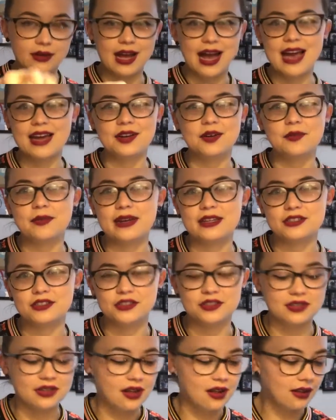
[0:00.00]
I don't measure
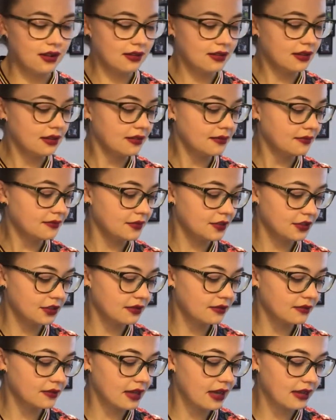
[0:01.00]
salt just
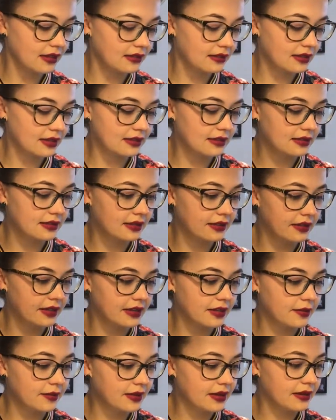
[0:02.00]
because it's silly
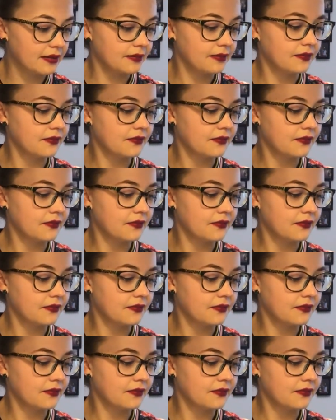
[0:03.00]
to me.